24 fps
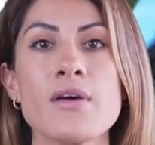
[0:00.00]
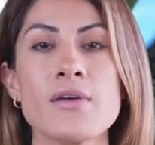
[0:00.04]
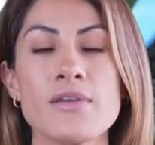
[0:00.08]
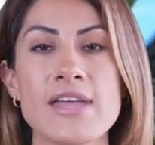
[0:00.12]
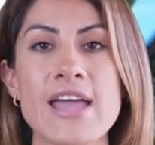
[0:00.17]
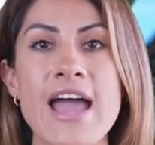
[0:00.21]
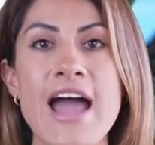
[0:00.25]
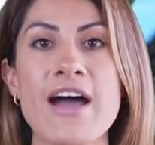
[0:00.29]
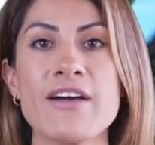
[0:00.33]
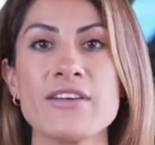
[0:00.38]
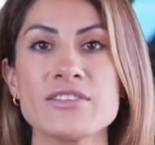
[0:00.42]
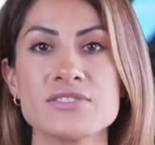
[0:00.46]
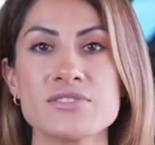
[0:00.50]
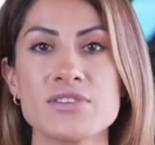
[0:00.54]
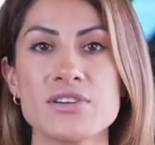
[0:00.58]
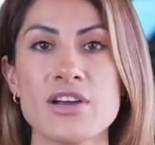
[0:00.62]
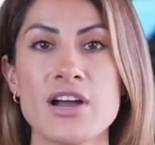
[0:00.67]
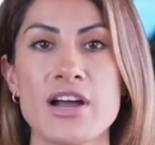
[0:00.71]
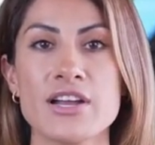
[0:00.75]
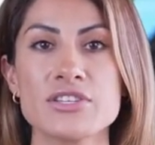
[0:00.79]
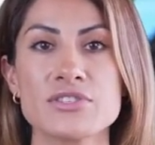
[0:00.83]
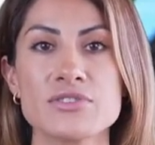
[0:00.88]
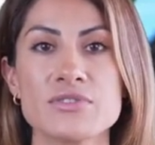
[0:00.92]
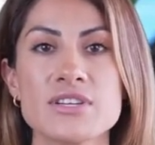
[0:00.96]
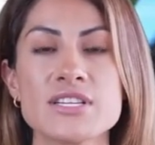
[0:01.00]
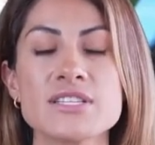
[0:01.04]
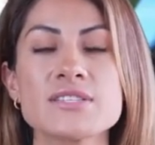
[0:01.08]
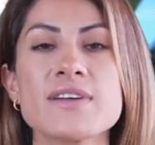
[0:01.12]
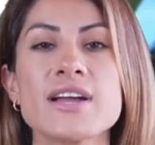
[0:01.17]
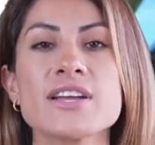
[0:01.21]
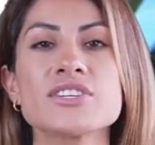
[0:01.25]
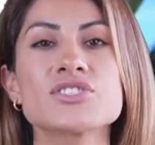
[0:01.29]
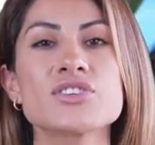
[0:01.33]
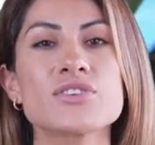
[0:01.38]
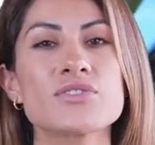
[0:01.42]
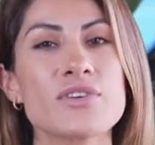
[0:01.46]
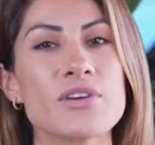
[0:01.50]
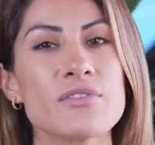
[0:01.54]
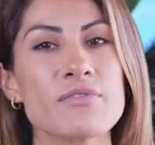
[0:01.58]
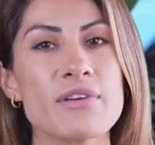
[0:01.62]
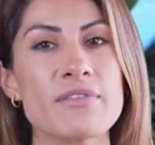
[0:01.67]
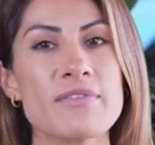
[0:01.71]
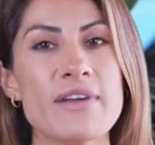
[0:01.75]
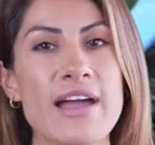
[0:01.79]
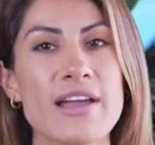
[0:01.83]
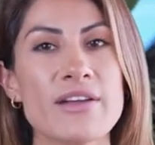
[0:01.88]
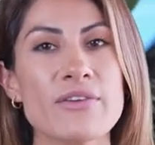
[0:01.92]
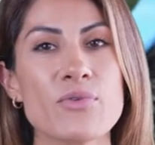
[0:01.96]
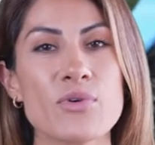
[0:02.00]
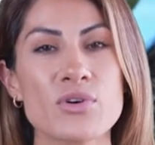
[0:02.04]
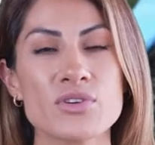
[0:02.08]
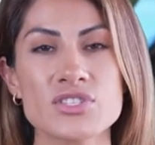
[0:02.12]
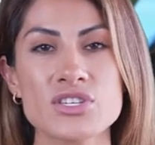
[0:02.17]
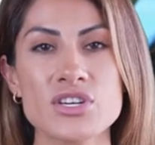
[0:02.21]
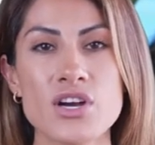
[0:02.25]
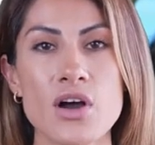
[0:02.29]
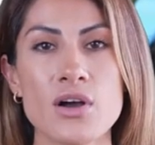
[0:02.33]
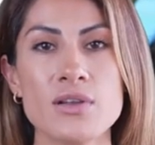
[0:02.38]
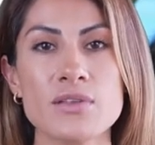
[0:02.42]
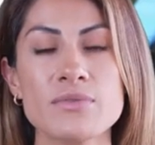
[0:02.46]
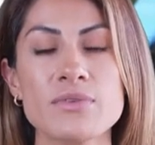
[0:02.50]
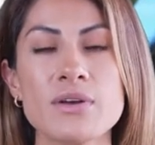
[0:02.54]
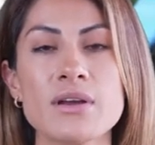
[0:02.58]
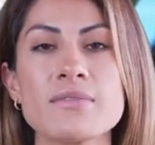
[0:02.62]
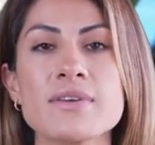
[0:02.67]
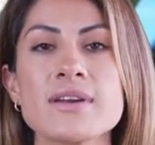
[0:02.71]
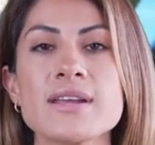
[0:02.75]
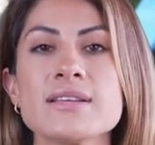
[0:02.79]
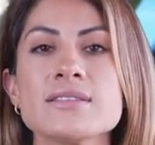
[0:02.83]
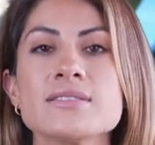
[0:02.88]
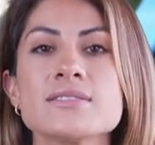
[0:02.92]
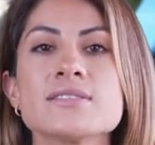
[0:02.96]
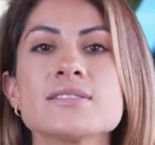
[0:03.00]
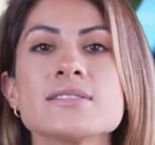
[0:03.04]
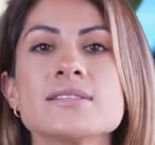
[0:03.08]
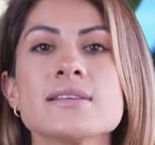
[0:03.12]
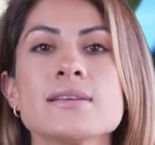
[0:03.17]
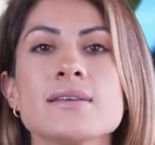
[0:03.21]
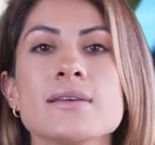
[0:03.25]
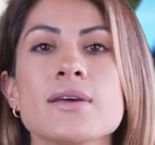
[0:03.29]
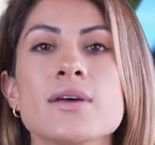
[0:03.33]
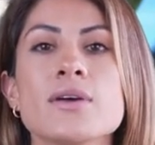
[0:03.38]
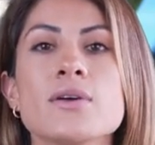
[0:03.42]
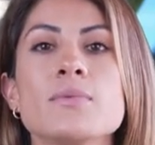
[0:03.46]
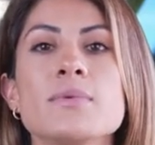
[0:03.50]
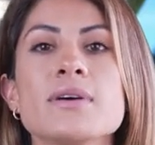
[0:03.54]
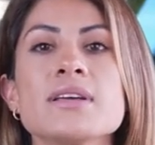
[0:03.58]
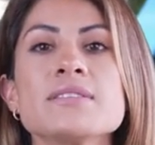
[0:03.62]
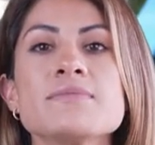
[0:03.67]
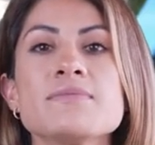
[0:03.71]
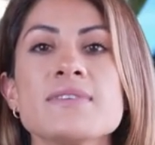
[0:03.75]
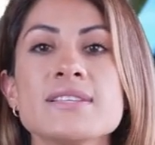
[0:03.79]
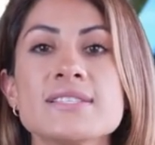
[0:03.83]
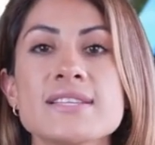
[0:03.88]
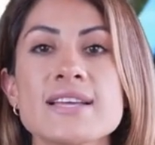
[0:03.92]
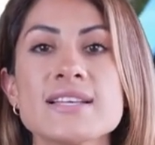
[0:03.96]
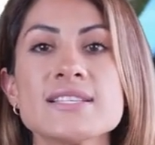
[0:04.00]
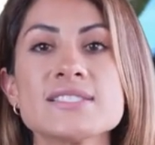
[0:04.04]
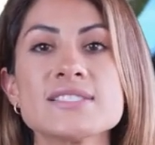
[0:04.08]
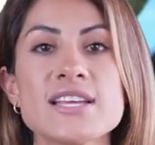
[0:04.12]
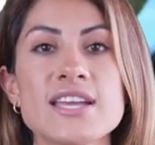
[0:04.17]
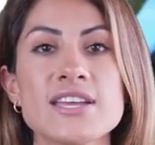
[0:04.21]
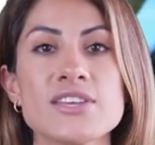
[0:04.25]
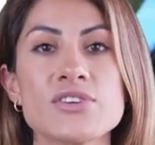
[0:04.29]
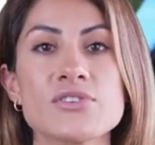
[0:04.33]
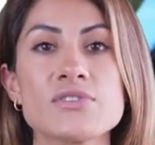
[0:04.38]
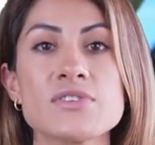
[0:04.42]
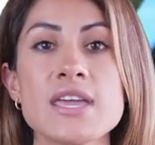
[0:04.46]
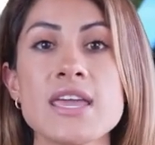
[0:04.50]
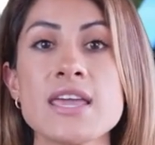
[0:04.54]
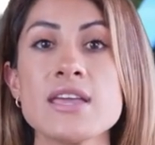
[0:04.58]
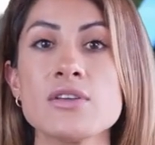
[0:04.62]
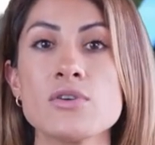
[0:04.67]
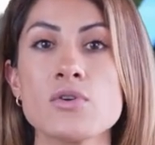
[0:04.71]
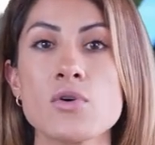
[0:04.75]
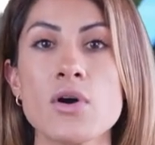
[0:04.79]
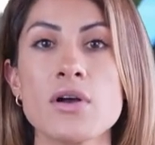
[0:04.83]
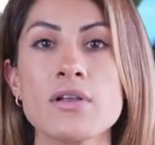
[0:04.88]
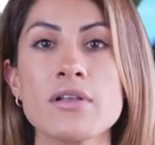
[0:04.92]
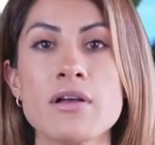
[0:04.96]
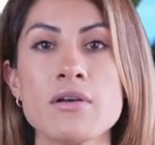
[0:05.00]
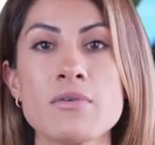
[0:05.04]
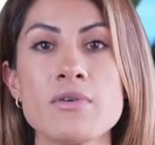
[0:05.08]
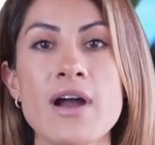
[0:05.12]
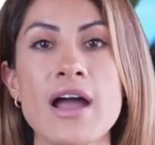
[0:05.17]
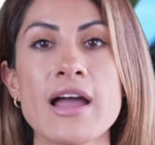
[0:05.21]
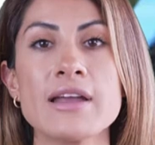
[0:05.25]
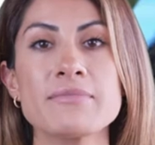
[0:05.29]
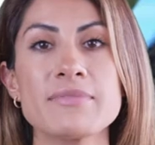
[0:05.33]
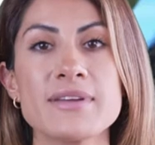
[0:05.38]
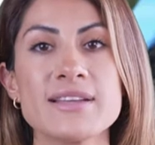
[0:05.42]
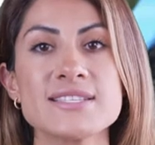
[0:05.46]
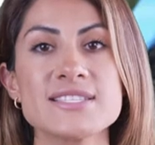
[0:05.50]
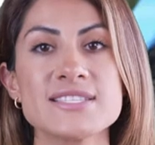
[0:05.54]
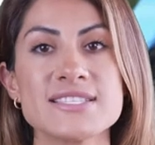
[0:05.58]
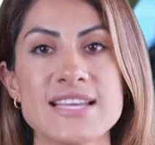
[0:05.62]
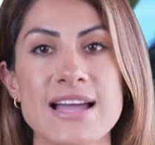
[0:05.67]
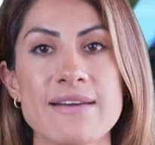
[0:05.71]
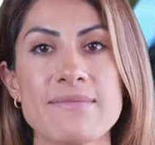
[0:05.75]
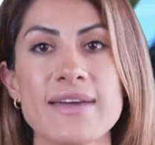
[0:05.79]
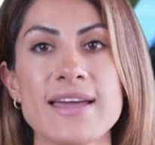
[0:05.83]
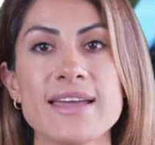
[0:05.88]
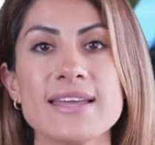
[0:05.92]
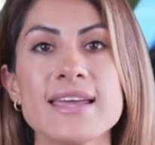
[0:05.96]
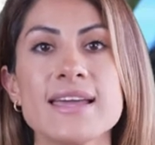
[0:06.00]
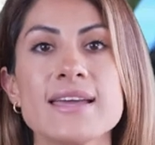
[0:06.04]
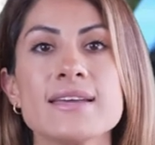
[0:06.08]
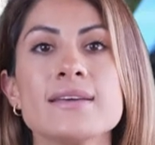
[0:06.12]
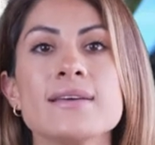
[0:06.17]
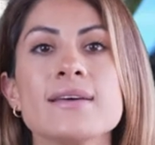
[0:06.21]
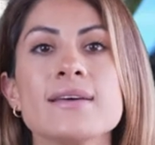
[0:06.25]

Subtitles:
Cows belong to a special group of animals called ruminants, which possess a unique four-compartment stomach.